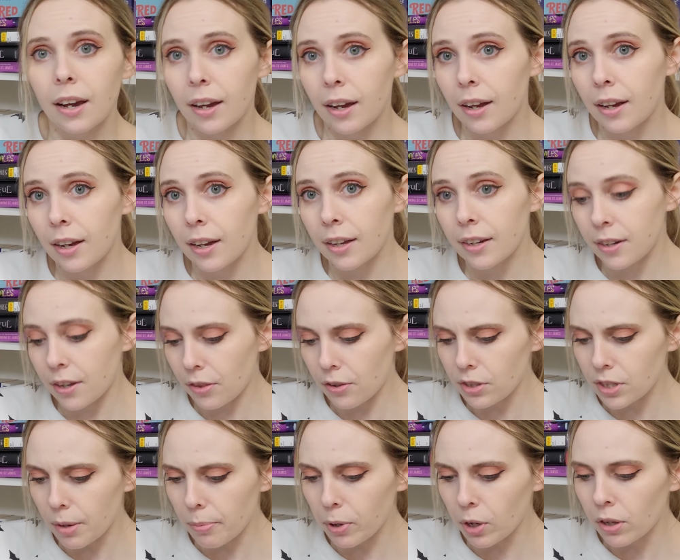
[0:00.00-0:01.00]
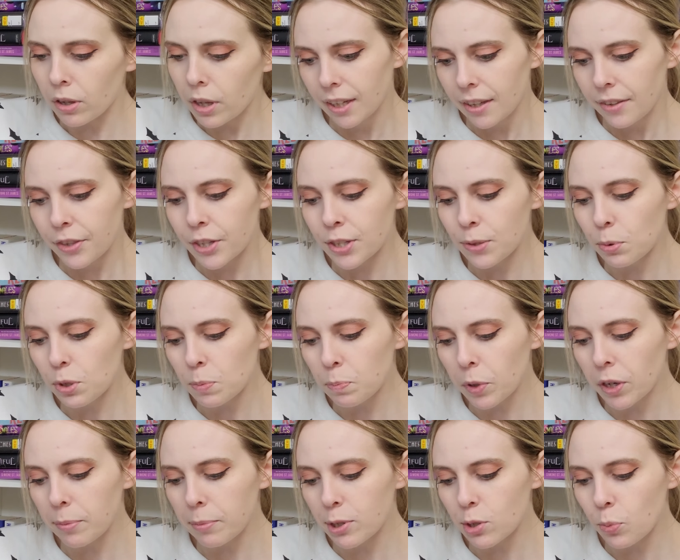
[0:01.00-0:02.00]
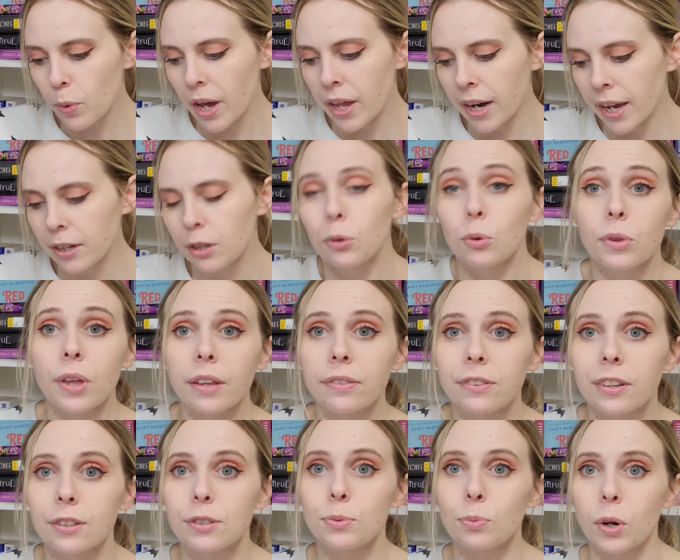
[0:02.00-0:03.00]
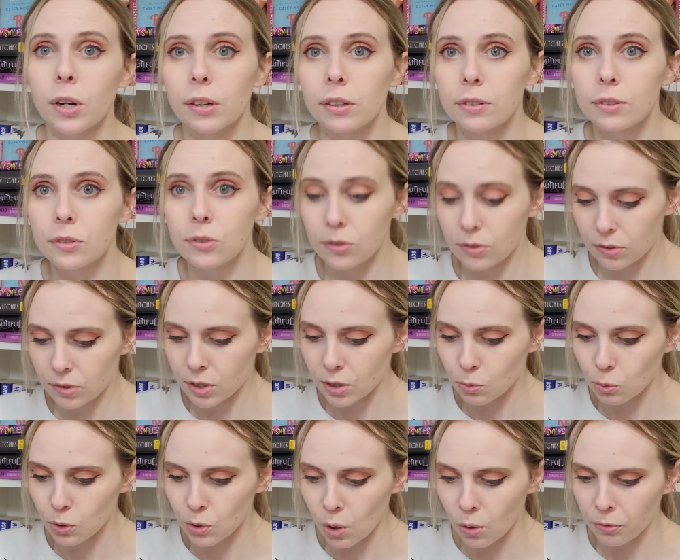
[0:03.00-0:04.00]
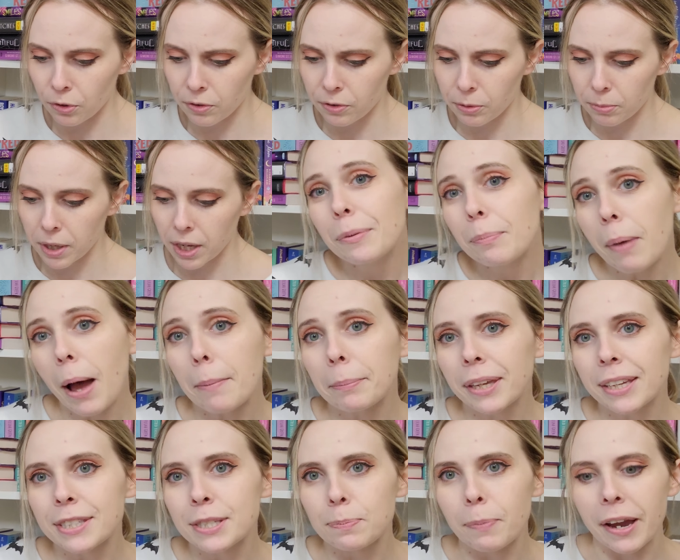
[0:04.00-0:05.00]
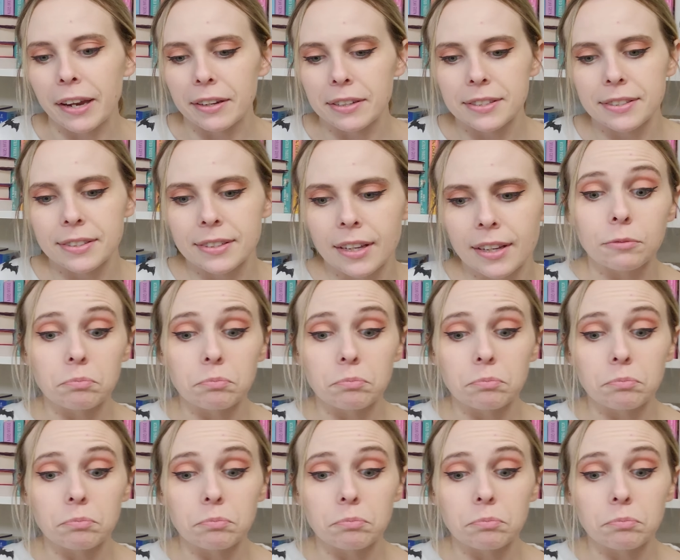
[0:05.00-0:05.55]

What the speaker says: Another double. This was pretty much when I knew that this was over for me. Pumpkin Spice.